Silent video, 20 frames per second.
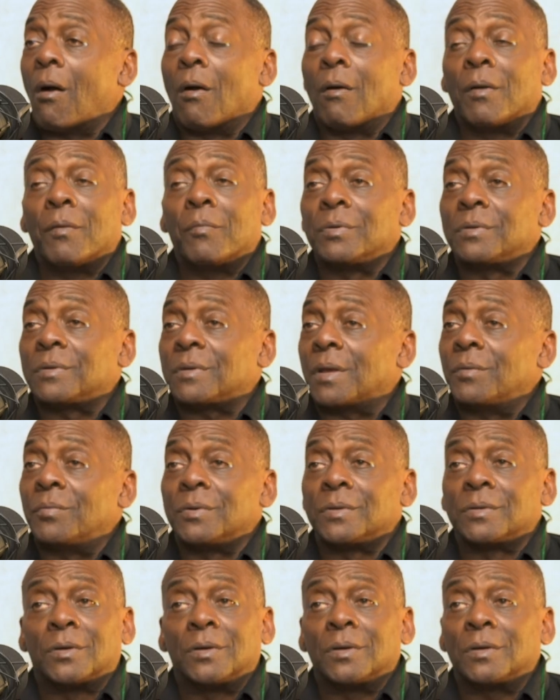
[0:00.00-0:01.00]
Oh, it was it
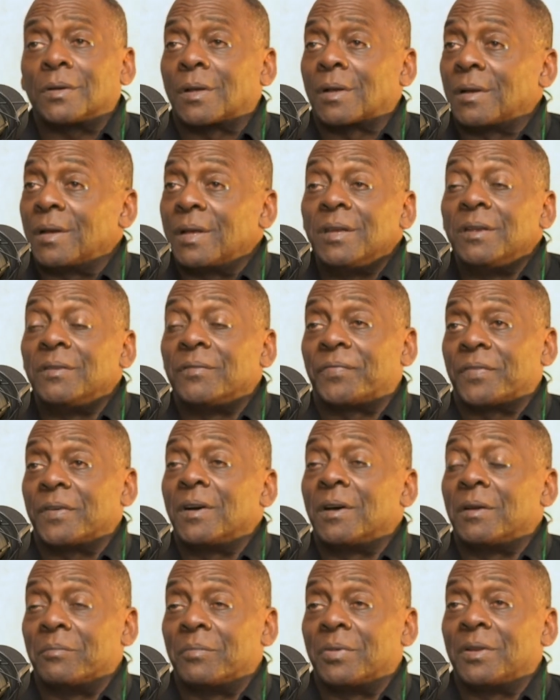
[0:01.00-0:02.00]
was good, clean
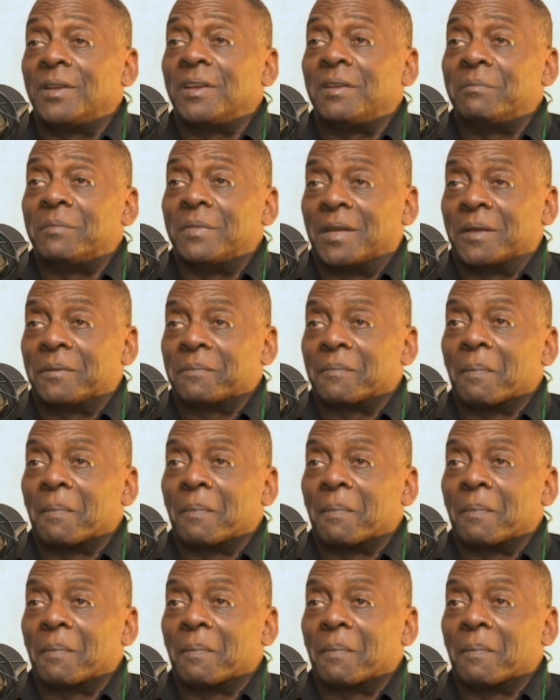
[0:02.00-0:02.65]
fun. Believe me.